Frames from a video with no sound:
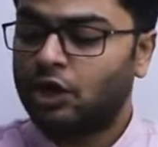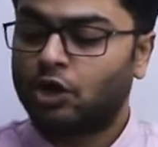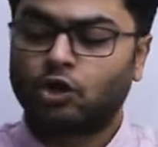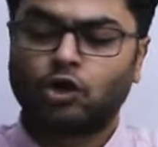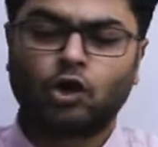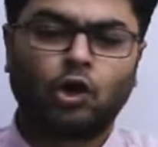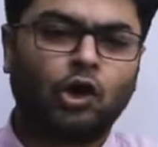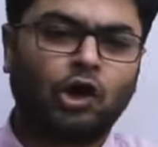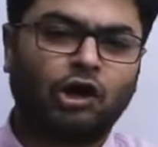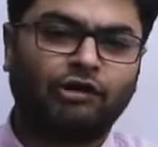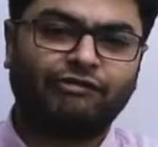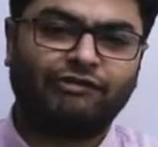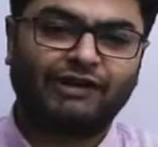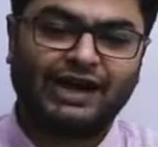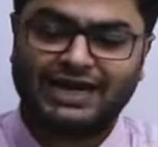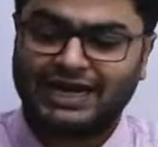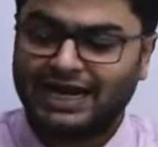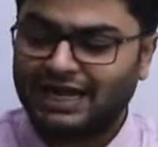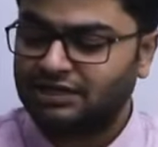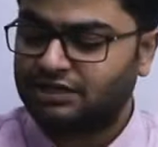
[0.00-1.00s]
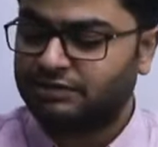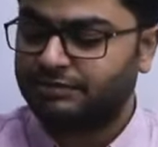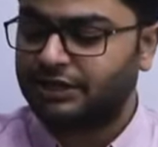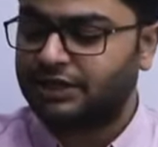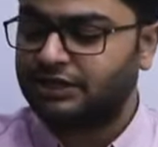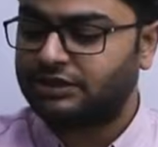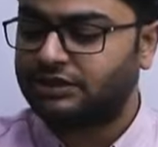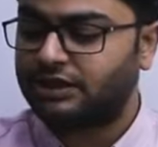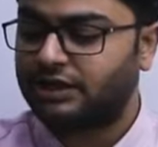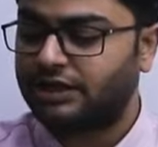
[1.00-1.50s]
Role of finance
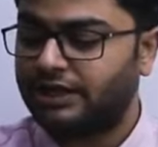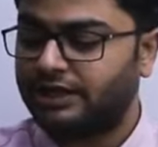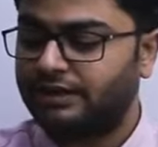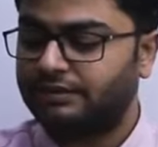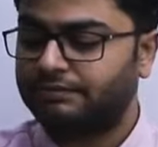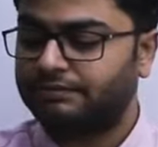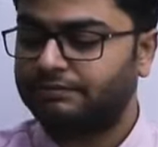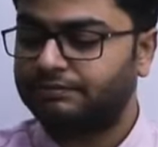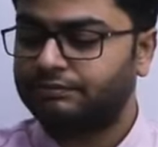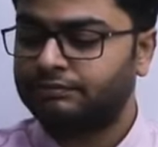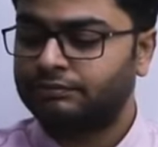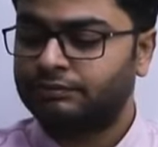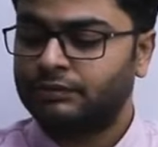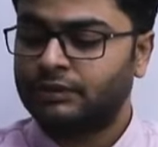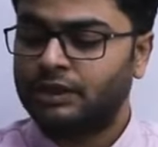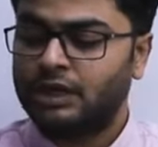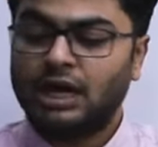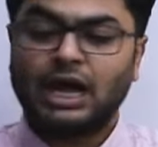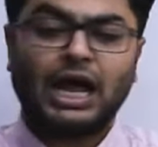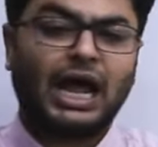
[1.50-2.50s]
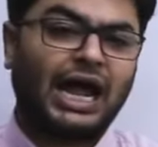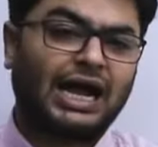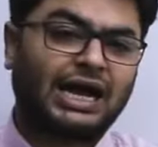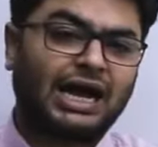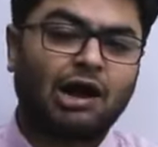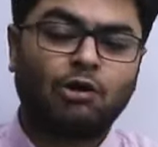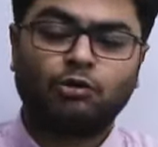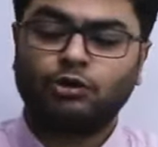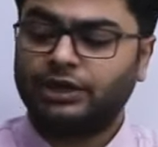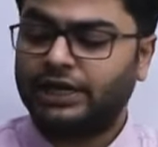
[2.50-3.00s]
ministry,
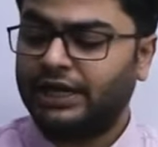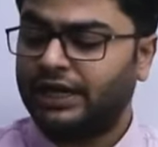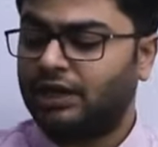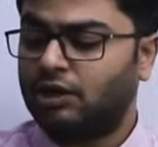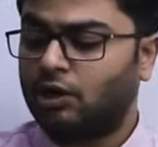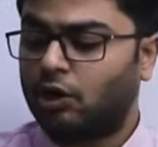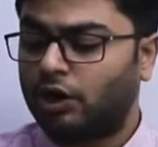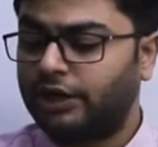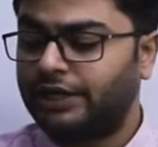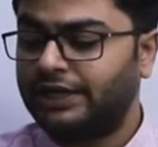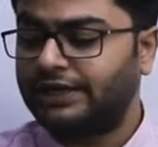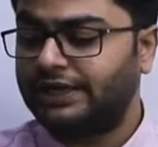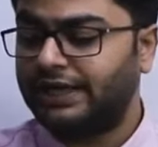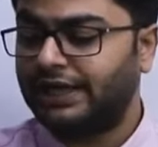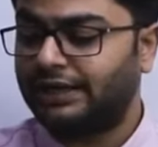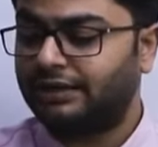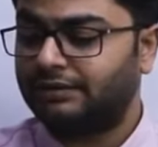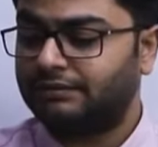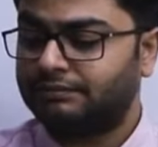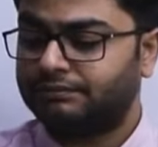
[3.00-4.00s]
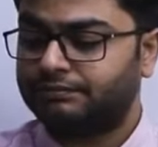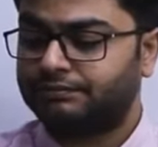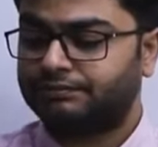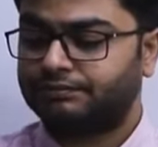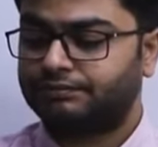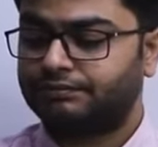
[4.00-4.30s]
accounting, auditing,